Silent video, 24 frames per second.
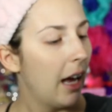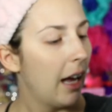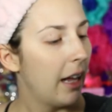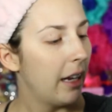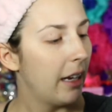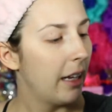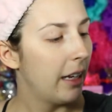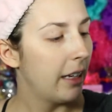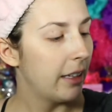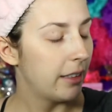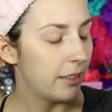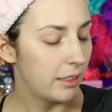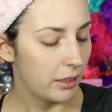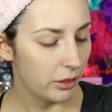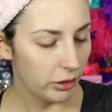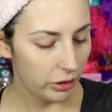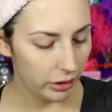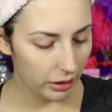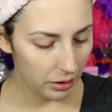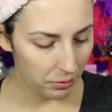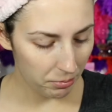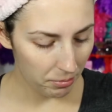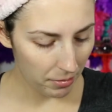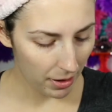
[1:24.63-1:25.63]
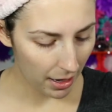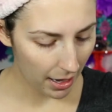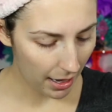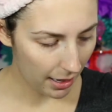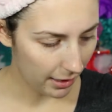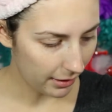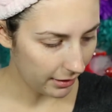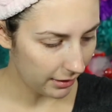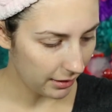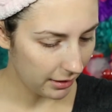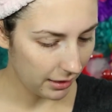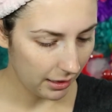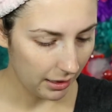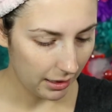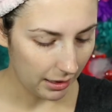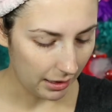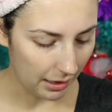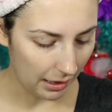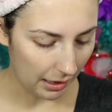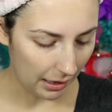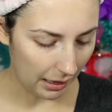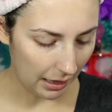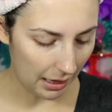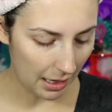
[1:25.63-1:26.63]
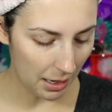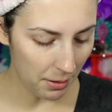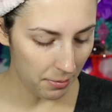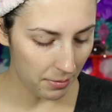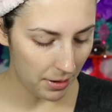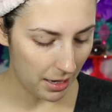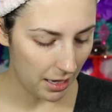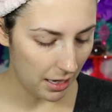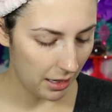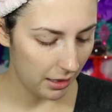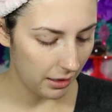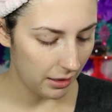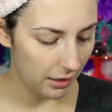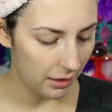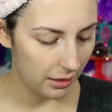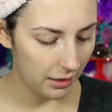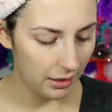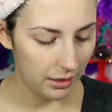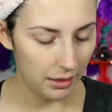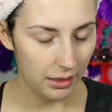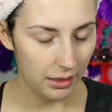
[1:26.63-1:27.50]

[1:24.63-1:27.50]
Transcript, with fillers: And it is a cream mask. Lemon.